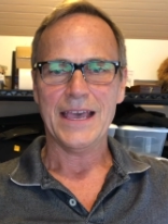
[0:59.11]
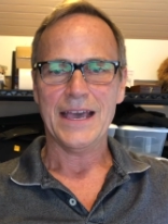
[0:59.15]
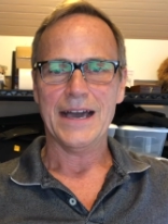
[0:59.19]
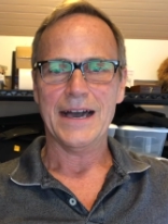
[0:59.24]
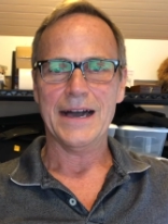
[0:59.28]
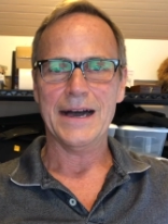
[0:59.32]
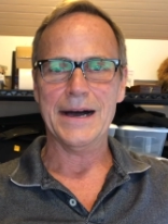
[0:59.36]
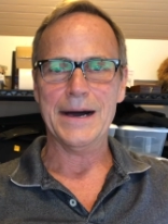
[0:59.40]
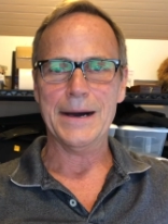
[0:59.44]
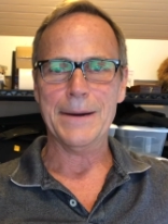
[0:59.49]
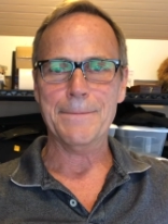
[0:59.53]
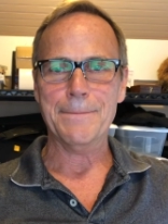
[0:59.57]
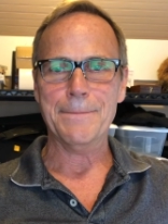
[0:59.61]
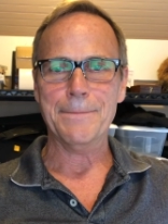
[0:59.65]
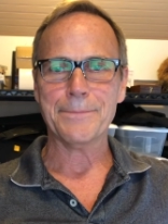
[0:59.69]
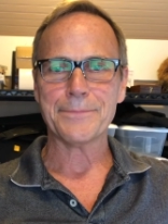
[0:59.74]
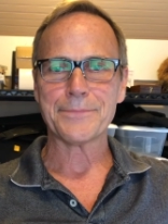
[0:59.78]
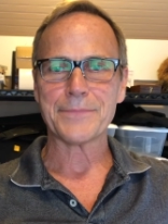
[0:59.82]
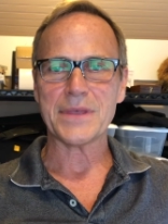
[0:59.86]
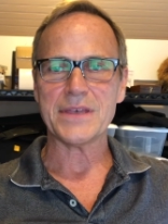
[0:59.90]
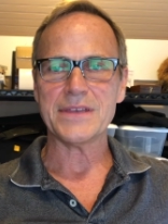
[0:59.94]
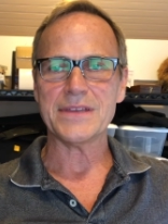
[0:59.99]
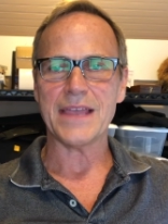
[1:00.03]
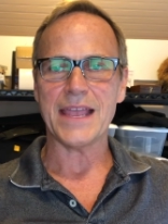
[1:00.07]
Um,
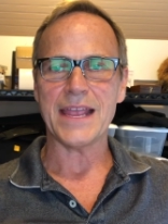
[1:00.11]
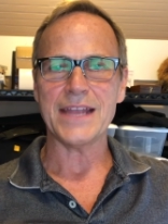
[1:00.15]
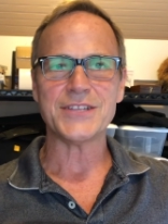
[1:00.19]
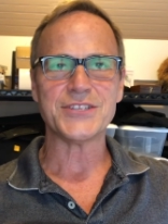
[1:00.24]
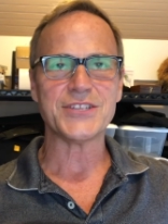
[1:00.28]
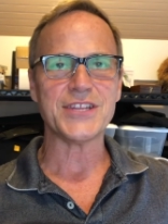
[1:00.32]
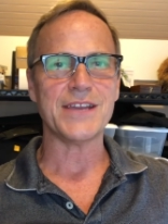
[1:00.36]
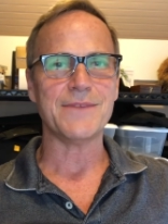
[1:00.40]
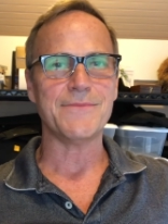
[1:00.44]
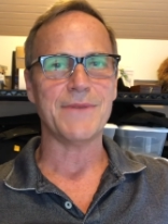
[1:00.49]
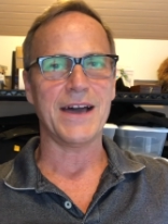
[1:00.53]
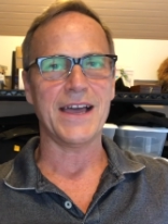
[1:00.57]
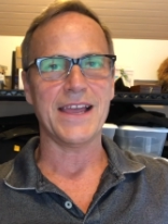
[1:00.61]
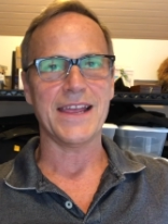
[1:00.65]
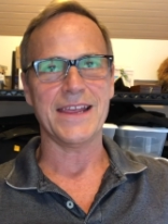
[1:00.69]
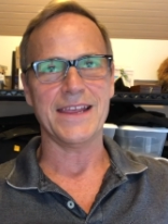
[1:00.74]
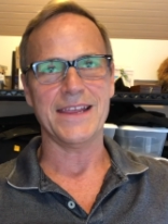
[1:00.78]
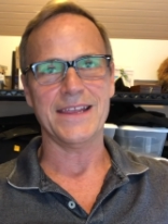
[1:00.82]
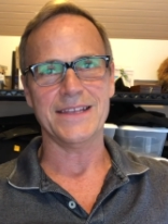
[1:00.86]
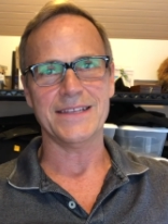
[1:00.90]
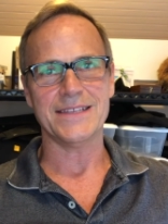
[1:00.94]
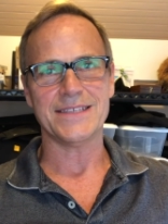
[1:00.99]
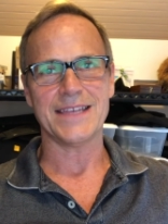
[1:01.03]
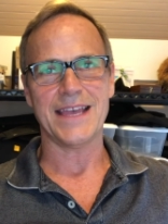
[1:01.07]
HDMI
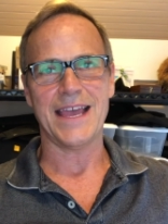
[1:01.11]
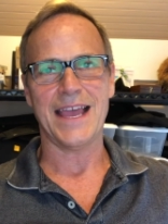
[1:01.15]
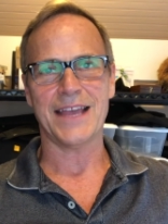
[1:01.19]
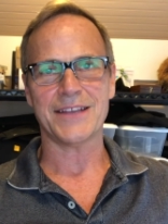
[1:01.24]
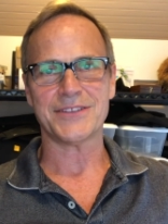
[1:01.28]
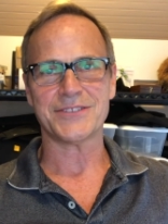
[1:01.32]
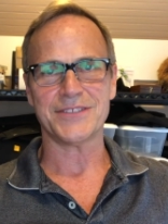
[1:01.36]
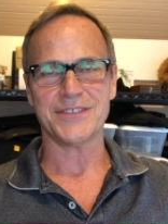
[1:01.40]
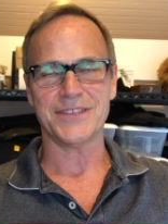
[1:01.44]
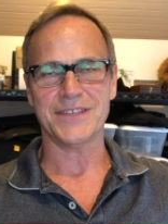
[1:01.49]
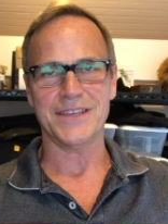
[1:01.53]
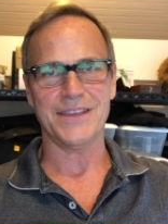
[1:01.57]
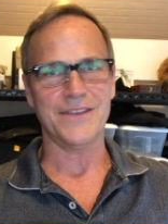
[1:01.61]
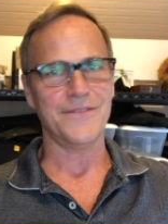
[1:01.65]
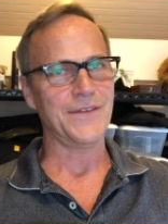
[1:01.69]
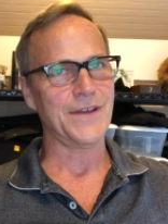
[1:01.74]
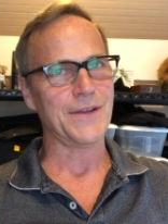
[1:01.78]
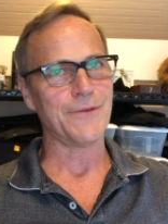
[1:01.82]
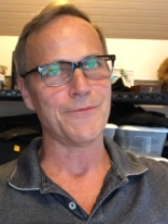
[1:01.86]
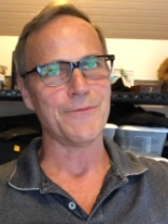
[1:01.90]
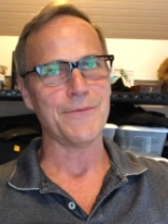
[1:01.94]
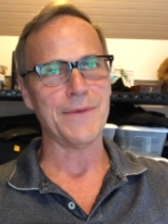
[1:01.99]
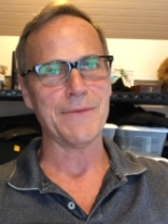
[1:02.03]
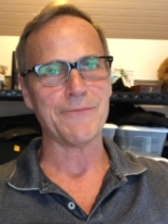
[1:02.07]
is actually, if I
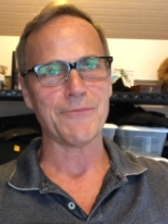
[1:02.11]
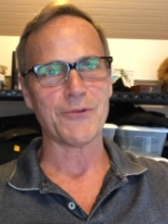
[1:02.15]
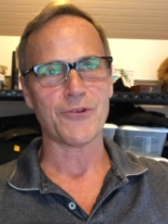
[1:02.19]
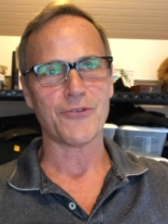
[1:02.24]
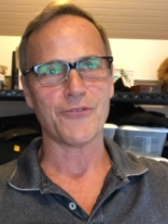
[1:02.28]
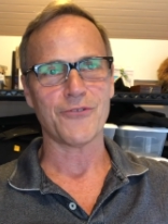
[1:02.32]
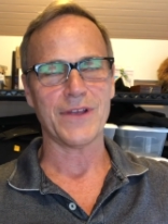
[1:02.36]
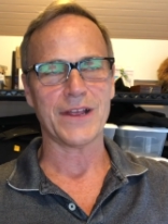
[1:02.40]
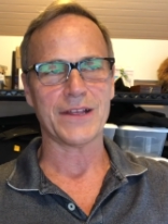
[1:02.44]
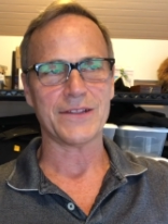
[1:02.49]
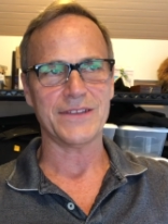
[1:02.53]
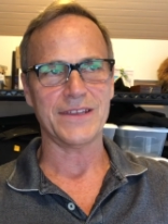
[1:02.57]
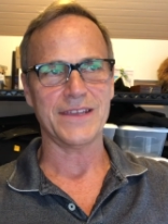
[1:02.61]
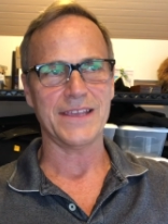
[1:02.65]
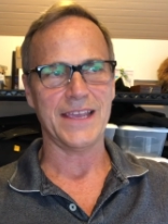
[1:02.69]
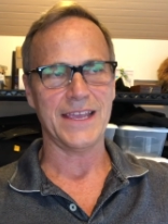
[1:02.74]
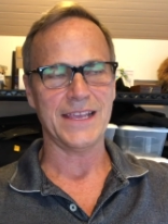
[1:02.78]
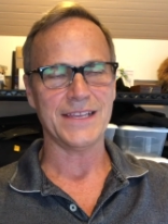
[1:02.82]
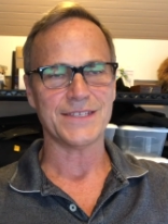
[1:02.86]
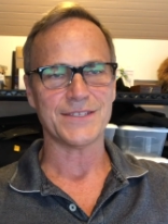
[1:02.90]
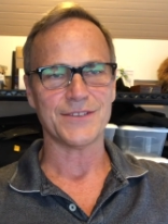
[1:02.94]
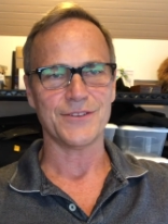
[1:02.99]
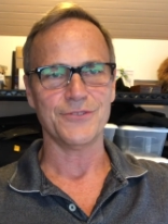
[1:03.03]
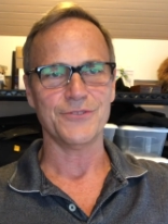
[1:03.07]
remember correctly, a
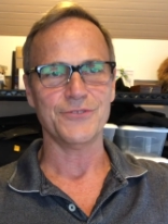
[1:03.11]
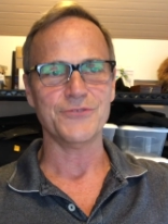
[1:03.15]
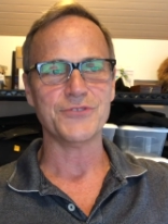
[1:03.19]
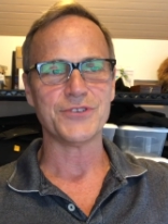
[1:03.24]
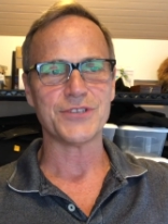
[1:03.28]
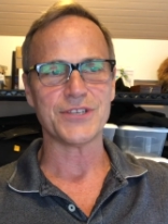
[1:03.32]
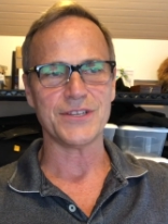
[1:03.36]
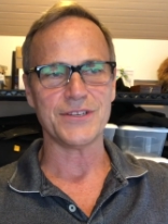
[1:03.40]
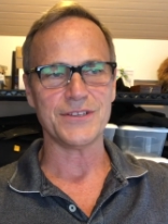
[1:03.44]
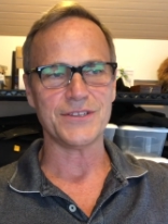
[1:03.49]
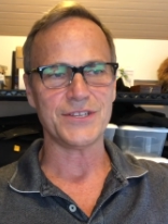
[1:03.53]
solution